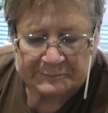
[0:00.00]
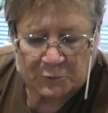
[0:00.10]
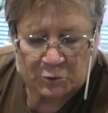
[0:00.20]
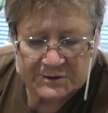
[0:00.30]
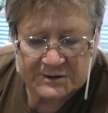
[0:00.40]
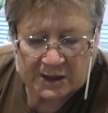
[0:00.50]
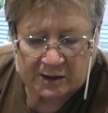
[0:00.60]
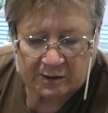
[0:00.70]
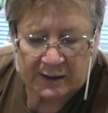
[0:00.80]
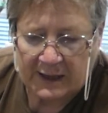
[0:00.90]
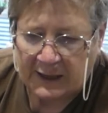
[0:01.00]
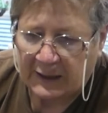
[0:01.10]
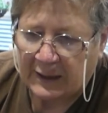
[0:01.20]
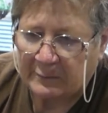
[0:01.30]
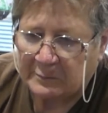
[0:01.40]
also
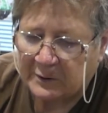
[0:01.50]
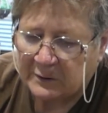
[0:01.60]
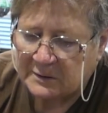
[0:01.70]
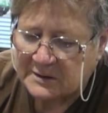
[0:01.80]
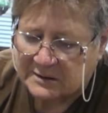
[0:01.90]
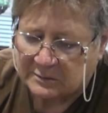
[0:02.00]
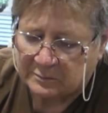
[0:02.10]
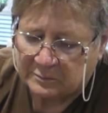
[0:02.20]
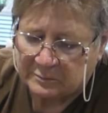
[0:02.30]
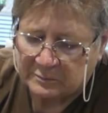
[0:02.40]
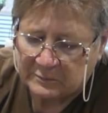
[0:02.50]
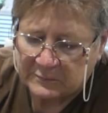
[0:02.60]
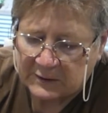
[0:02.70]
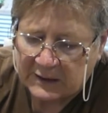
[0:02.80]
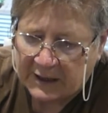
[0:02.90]
can up some
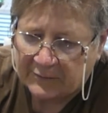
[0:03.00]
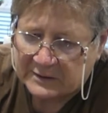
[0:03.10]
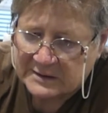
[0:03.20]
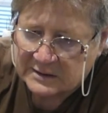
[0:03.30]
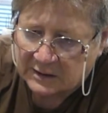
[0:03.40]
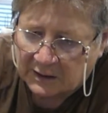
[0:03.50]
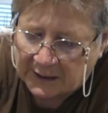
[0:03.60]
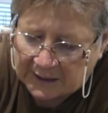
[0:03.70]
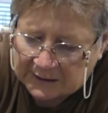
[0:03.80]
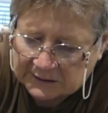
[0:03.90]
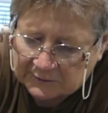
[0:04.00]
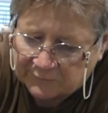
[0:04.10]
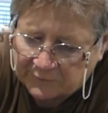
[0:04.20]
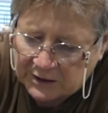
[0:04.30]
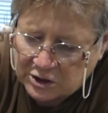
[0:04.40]
carrots that I had in the
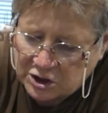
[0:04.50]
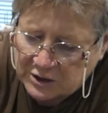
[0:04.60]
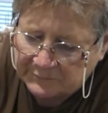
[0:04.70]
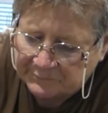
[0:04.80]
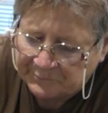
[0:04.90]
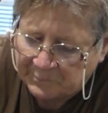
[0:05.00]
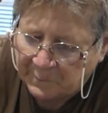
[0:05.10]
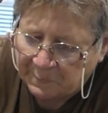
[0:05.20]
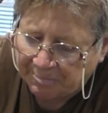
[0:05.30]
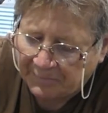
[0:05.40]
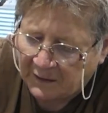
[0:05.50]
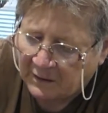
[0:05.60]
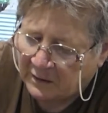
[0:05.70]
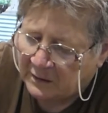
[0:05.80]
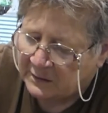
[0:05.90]
fridge.
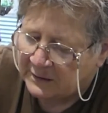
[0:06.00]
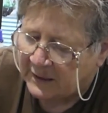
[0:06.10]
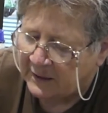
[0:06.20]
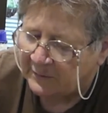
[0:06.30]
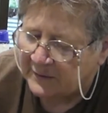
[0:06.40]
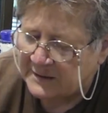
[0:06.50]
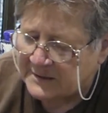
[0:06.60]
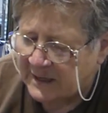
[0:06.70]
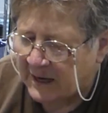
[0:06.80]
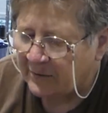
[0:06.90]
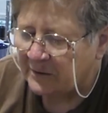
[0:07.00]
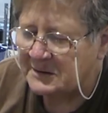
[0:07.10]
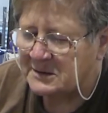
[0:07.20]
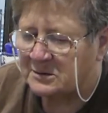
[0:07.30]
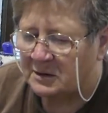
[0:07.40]
Now these
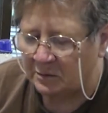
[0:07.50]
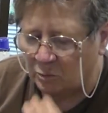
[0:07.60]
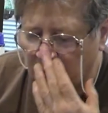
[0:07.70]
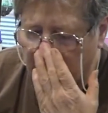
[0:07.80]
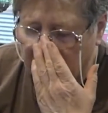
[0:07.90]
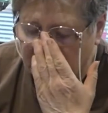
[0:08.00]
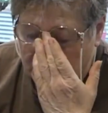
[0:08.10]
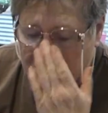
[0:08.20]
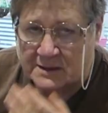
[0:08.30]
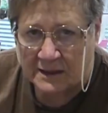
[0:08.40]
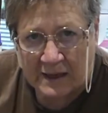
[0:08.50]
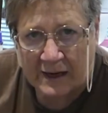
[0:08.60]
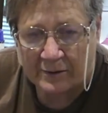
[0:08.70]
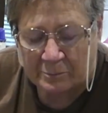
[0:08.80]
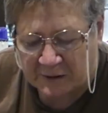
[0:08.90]
carrots were
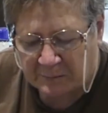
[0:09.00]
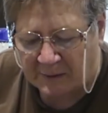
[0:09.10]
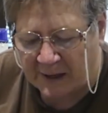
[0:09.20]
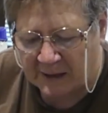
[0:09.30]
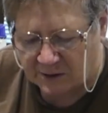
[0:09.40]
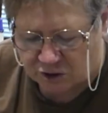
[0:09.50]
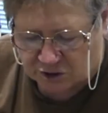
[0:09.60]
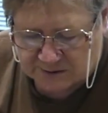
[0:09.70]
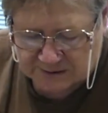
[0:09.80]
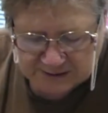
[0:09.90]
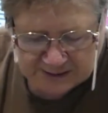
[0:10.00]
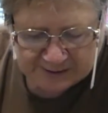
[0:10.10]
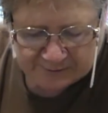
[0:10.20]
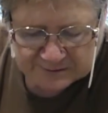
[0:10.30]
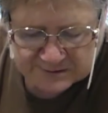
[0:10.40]
big bag of juicing
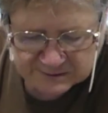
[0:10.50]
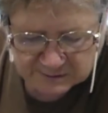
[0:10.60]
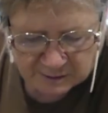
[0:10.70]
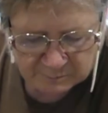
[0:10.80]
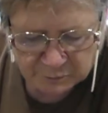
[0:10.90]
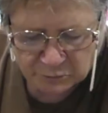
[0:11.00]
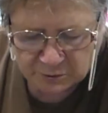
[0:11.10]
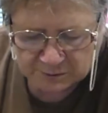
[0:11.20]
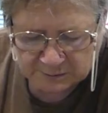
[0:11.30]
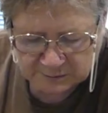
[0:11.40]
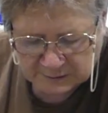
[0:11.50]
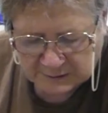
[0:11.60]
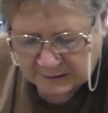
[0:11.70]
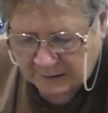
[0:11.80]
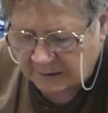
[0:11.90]
carrots that I bought.
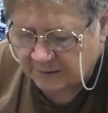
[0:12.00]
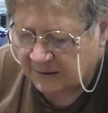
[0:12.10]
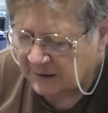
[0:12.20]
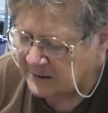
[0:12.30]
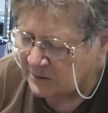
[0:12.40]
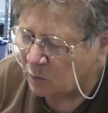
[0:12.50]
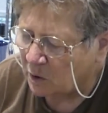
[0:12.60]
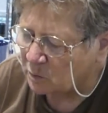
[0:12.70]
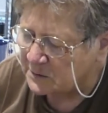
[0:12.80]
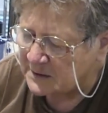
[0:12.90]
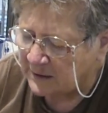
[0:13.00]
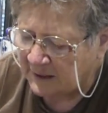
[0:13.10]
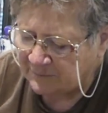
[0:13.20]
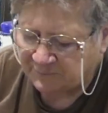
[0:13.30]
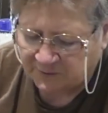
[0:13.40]
These are what was
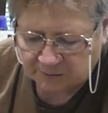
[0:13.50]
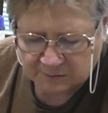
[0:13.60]
left.